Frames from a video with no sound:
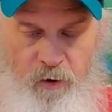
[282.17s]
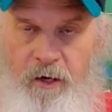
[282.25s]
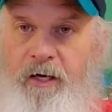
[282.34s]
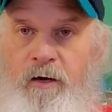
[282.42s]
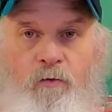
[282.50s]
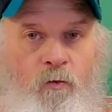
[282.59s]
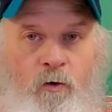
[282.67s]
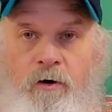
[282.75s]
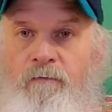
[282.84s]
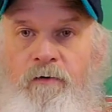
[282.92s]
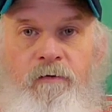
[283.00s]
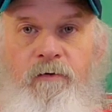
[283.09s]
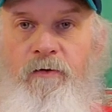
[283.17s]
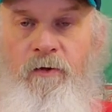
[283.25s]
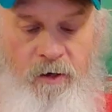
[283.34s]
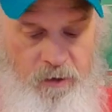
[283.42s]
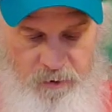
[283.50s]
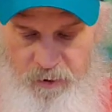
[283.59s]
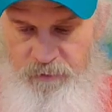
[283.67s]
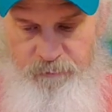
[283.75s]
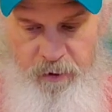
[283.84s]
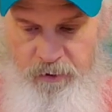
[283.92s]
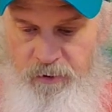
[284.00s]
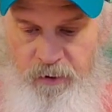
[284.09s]
I keep one of everything. That's
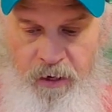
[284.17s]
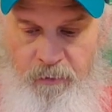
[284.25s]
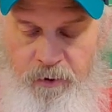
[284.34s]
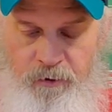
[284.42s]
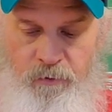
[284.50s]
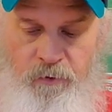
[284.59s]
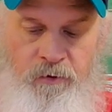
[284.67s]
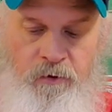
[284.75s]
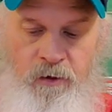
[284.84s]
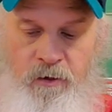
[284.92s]
basically how I do it.